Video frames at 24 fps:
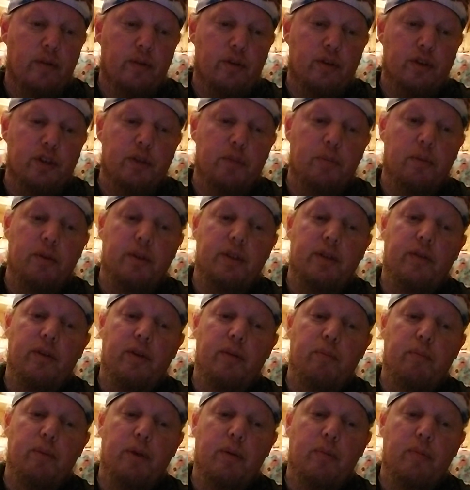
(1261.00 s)
There's a
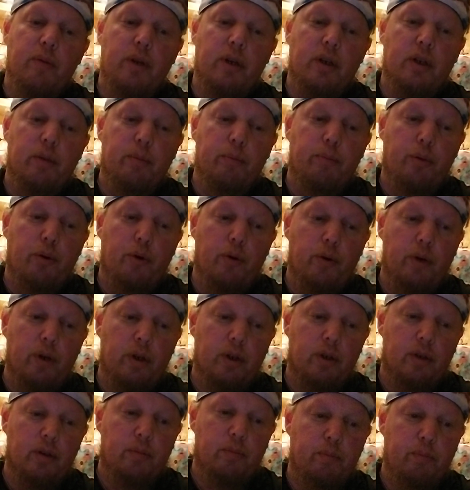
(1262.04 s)
specific memory component.
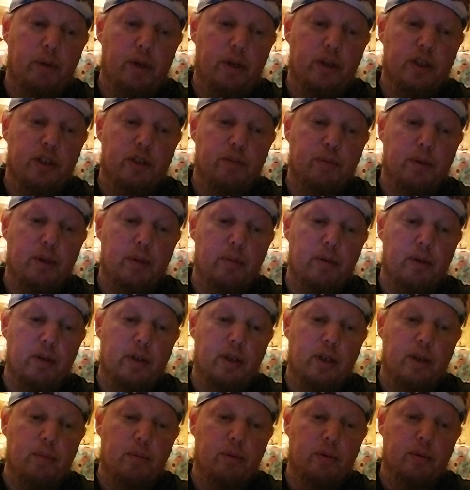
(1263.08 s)
Patients may be
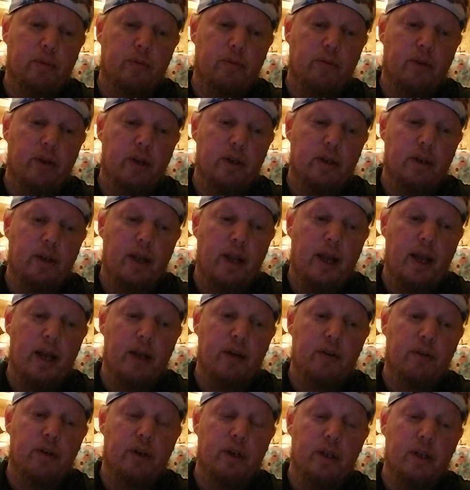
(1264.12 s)
unable to provide an
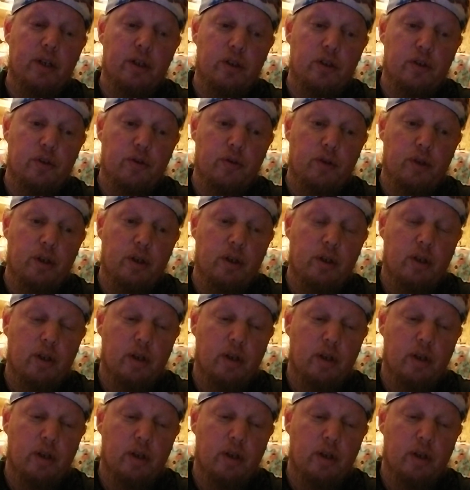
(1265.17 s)
accurate history.